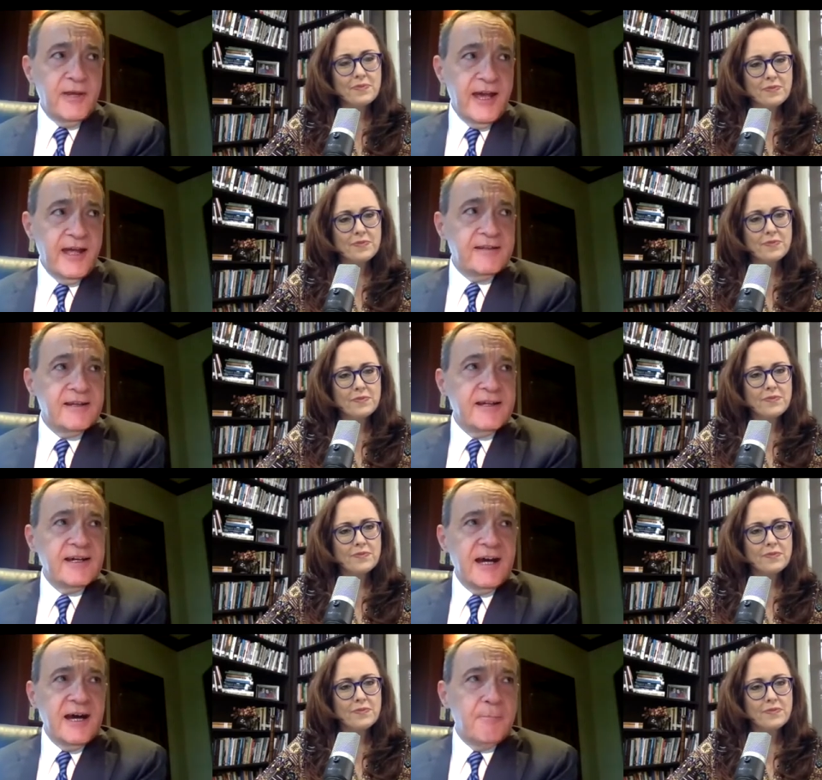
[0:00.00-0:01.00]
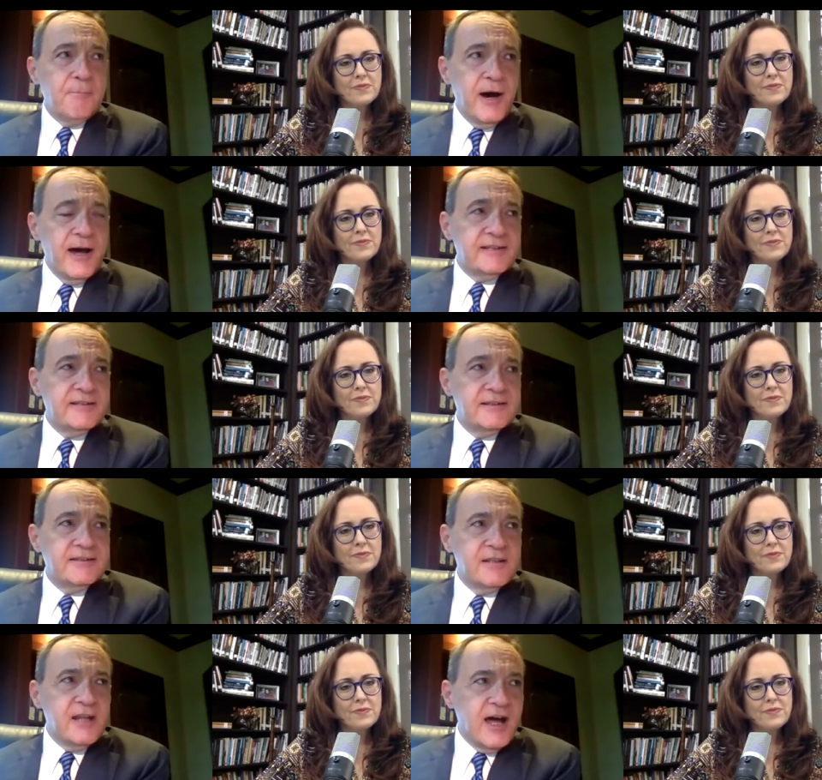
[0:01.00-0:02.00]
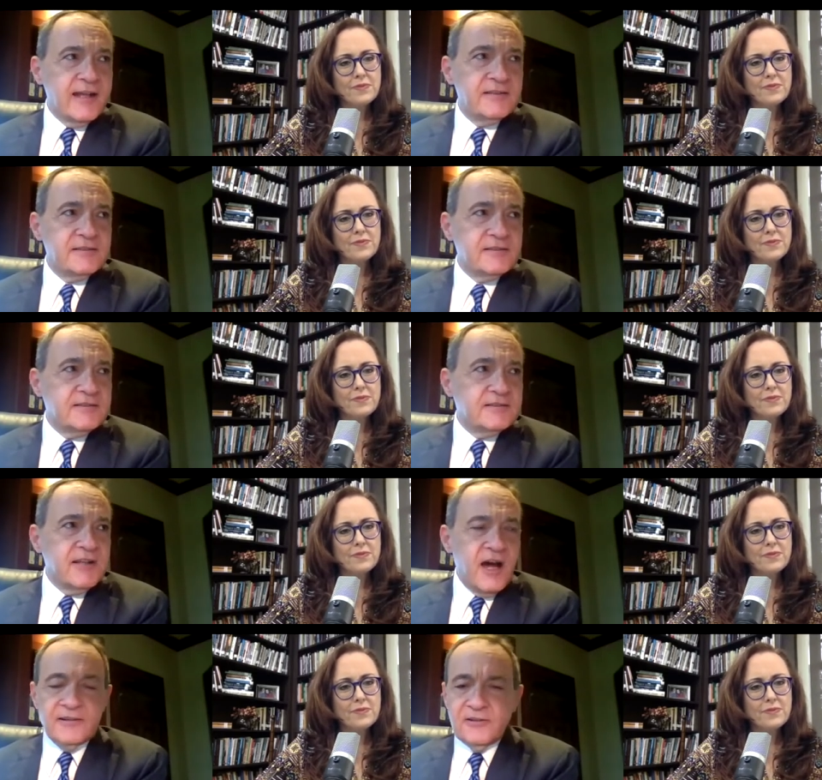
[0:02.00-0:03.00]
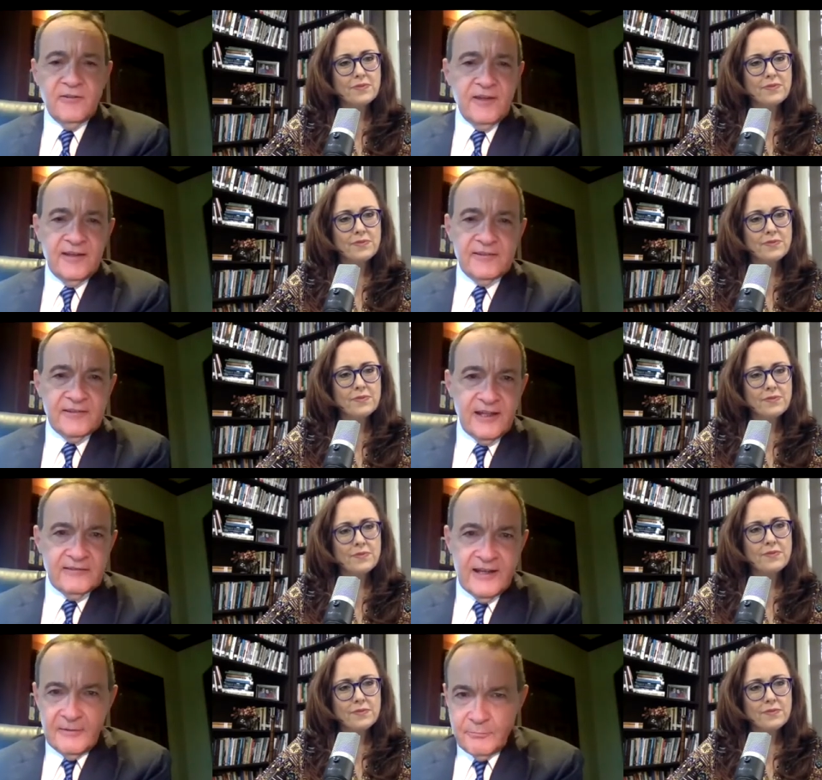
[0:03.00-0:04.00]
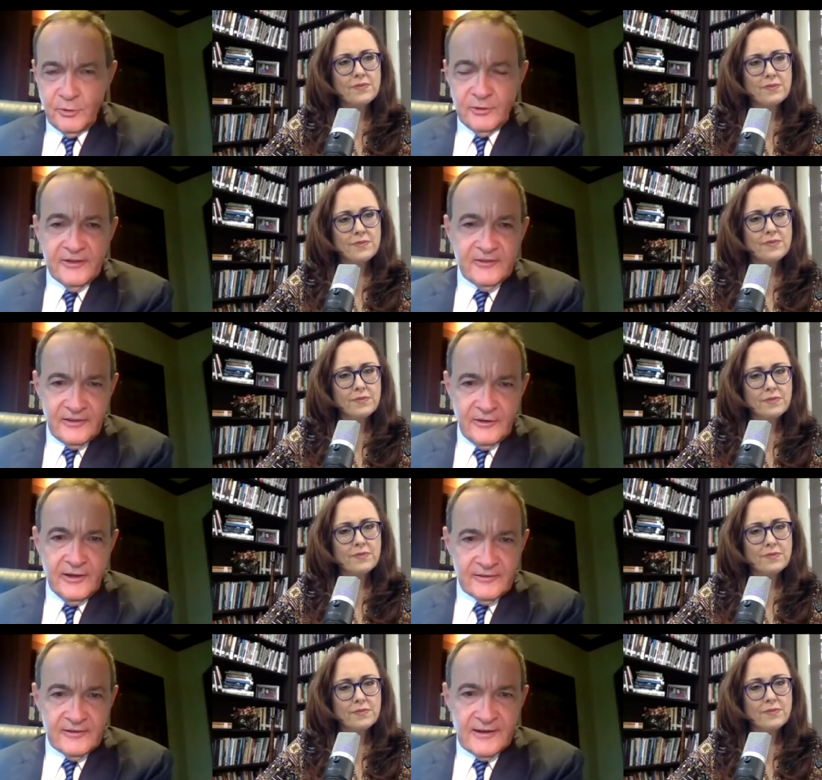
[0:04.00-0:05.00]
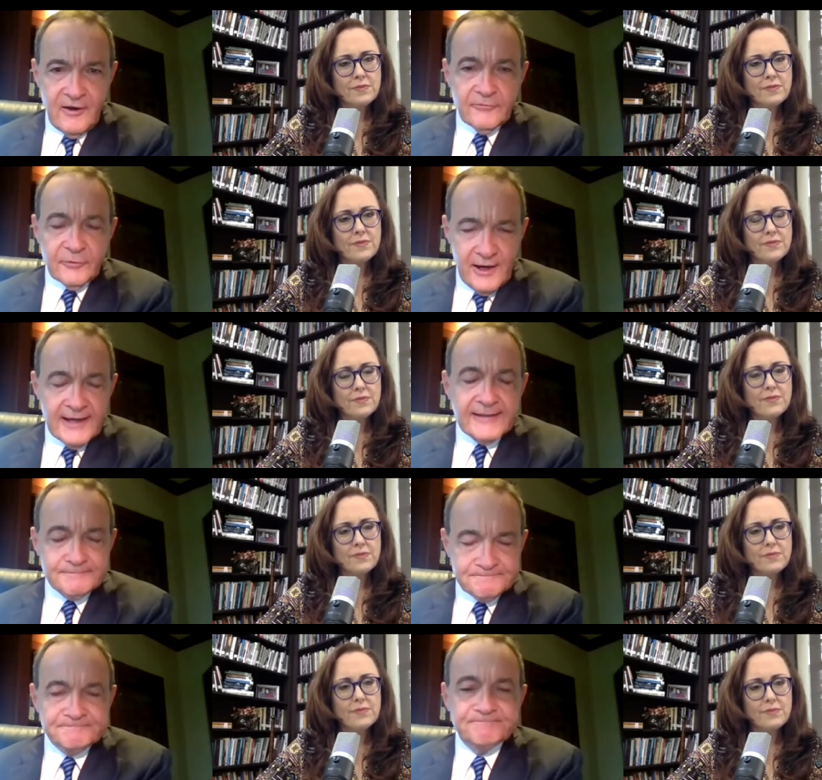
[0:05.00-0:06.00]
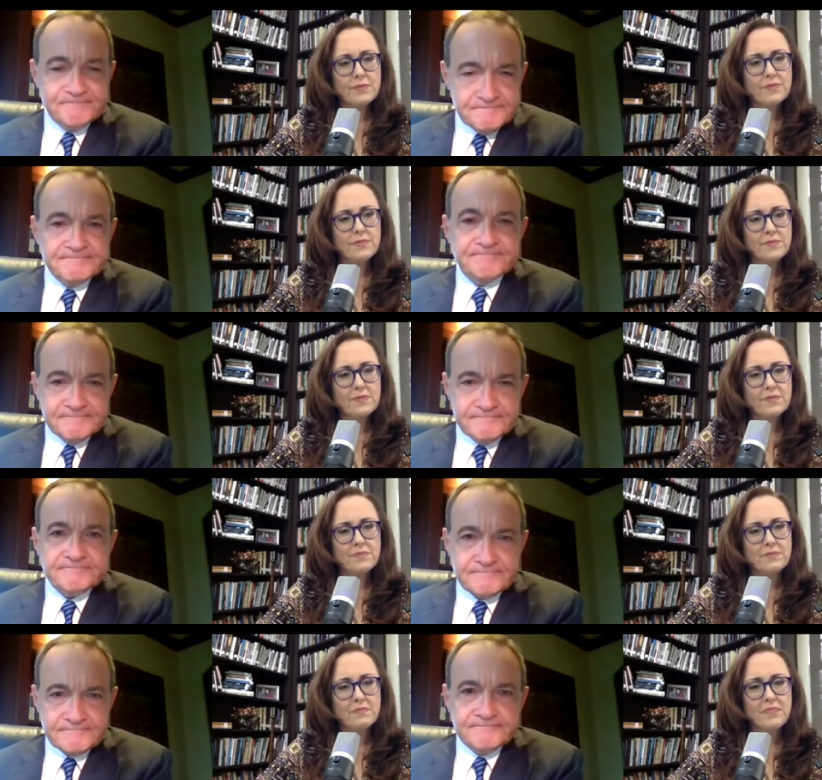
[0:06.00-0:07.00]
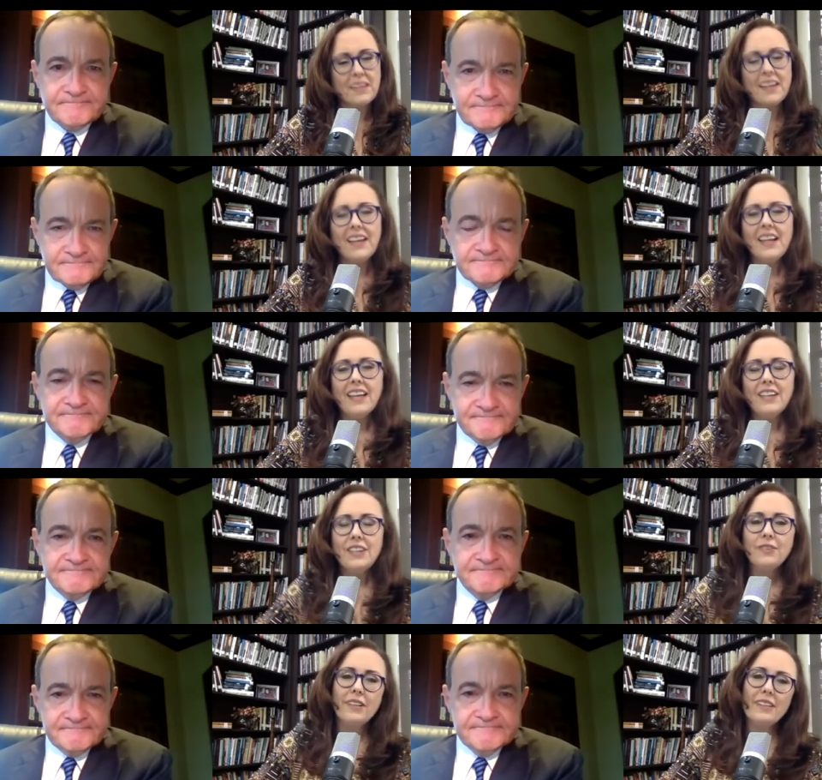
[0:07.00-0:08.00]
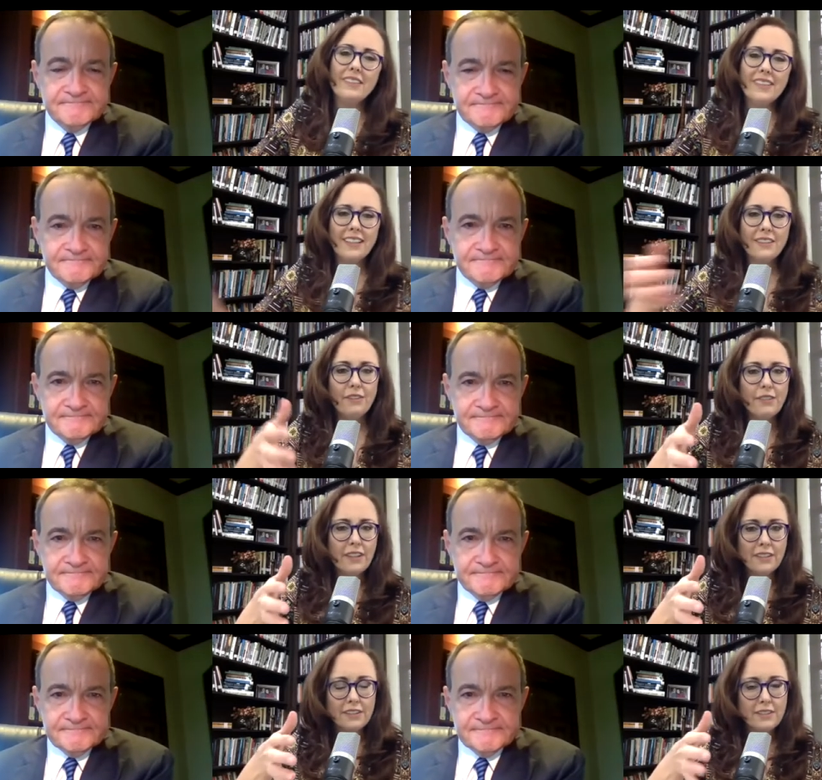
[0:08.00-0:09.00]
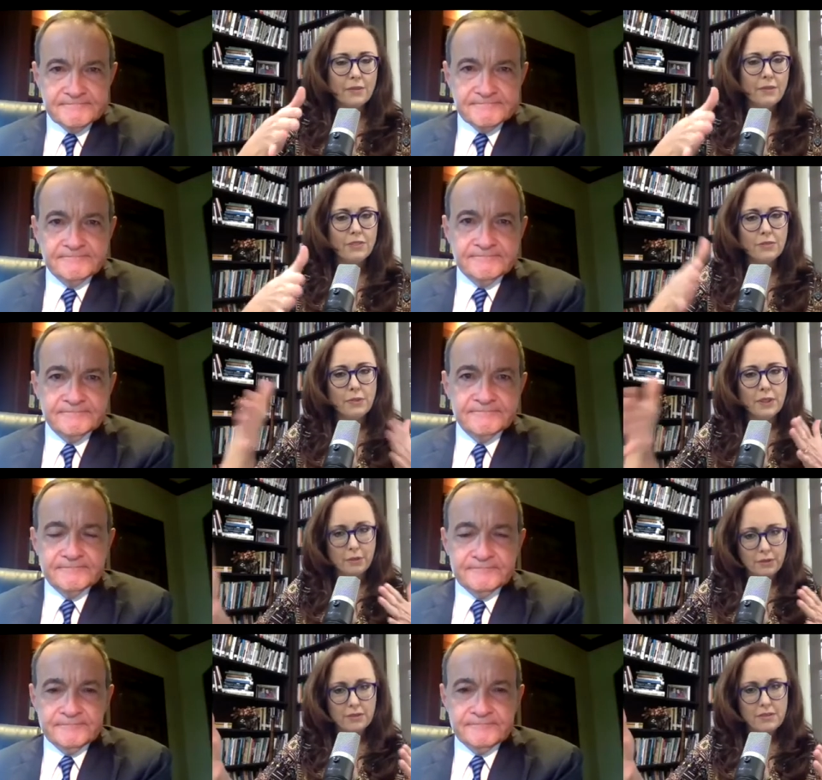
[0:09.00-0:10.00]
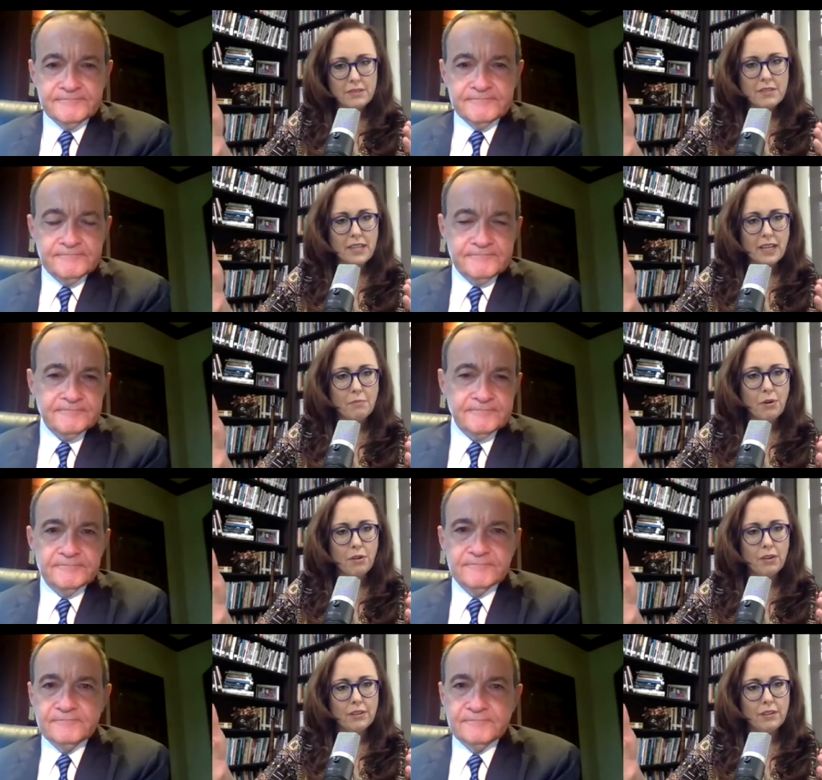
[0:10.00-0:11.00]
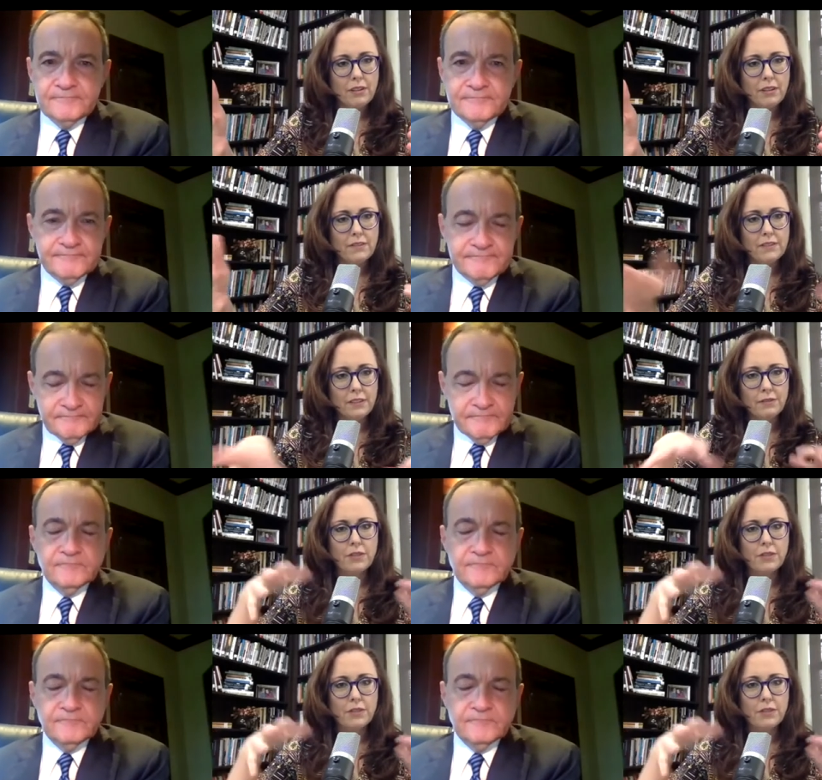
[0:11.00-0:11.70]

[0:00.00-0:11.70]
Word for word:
Speaker 1: bit, uh, but not, not to the extent that it pulled us seriously off track.
Speaker 2: Mm-hmm. You know, and I love that concept that you'll be able to stay part of the Samford